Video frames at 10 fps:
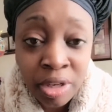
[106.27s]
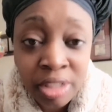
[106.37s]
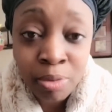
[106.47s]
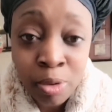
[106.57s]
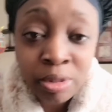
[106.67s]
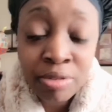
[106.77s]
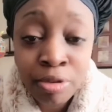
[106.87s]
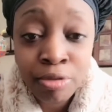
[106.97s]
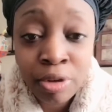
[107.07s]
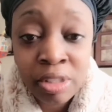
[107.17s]
It's mostly for
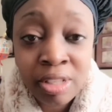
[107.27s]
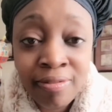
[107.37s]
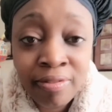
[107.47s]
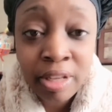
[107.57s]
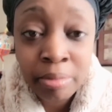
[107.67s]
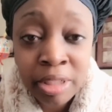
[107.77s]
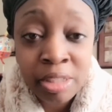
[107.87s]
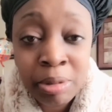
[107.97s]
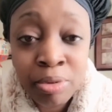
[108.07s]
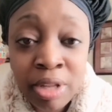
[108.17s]
friends and families,
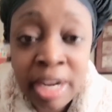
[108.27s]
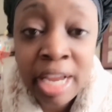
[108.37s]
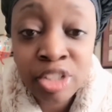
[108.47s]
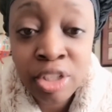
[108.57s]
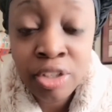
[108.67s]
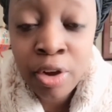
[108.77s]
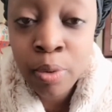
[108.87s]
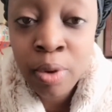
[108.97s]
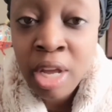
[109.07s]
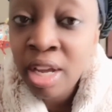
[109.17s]
people that I actually know,
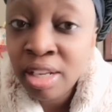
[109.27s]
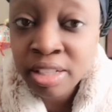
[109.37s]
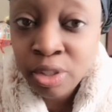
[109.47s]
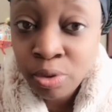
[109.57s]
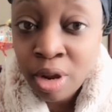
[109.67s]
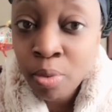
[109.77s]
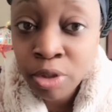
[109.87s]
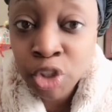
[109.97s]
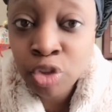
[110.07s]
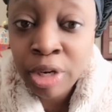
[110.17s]
because I do not want
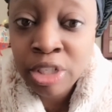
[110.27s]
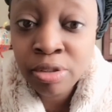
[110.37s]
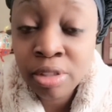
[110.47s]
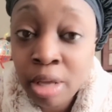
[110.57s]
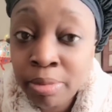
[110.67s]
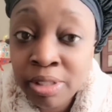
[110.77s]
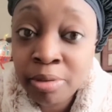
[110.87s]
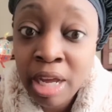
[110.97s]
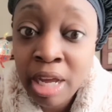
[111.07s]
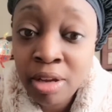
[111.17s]
strangers coming to
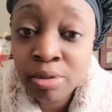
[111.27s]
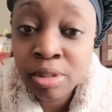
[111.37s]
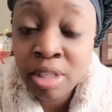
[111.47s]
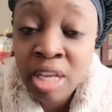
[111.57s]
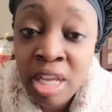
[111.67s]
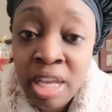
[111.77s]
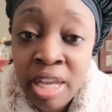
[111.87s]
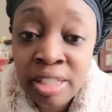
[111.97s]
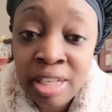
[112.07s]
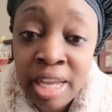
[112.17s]
my house
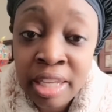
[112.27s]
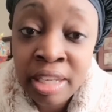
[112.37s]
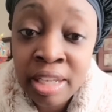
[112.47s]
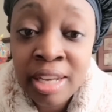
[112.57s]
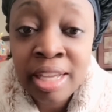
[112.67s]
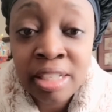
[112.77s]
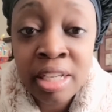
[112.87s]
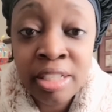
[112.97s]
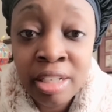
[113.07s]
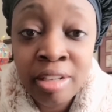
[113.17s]
until I can get like a
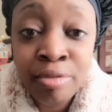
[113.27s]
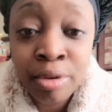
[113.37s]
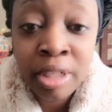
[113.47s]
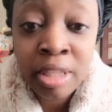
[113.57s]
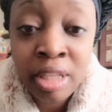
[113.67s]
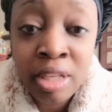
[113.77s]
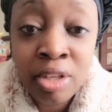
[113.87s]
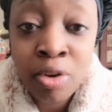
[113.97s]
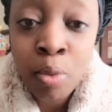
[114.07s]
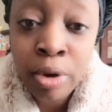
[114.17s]
delivery thing, you
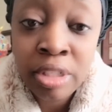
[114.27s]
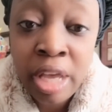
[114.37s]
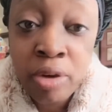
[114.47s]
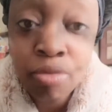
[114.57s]
know, worked out.